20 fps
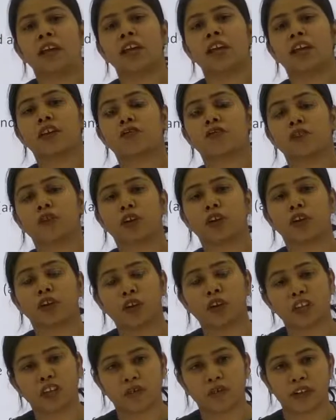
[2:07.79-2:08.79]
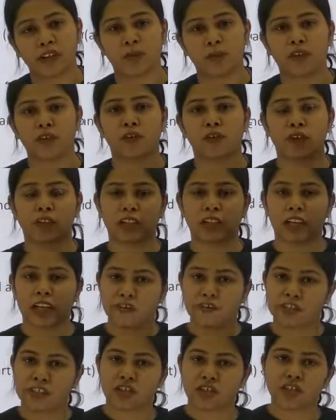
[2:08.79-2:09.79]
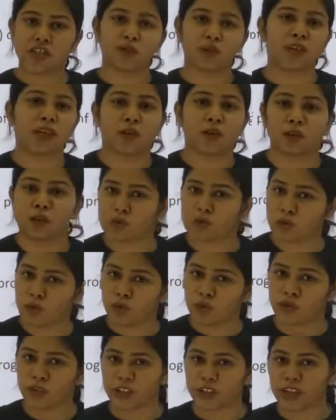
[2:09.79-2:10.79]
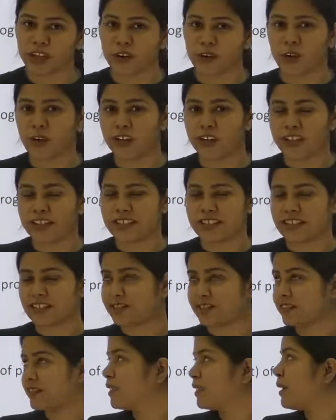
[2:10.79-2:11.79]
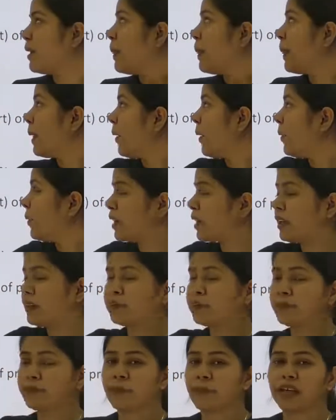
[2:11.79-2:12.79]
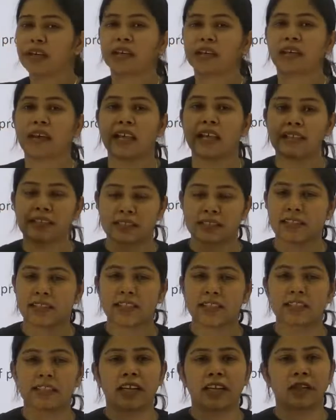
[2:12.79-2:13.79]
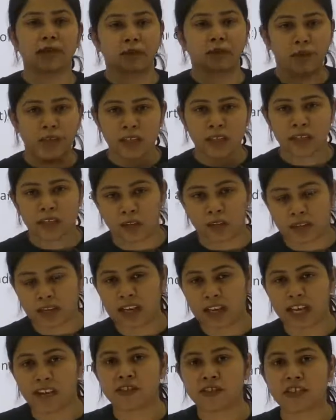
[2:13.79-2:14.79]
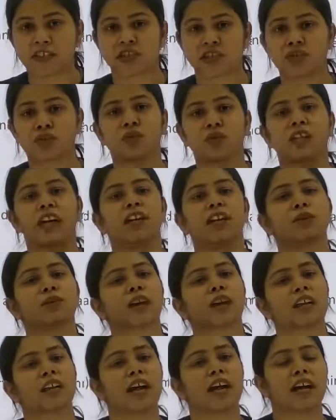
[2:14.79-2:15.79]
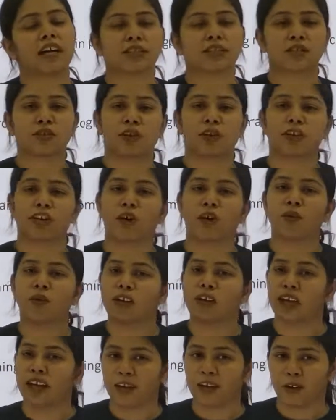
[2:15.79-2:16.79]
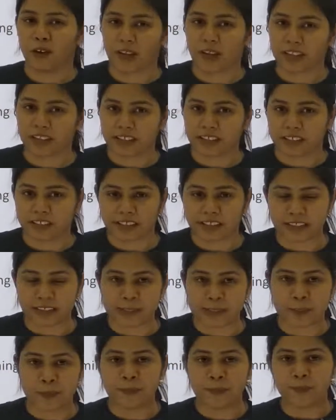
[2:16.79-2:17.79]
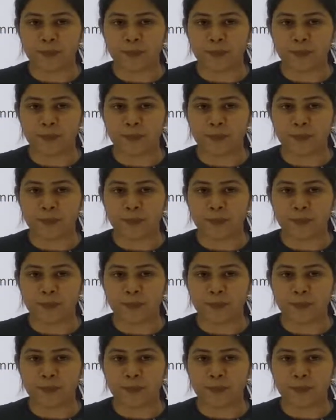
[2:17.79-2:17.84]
If you are not available for the live session, you can also look for the recorded session. Okay, but I'll suggest that be in live session so that you can ask your doubt and all other things.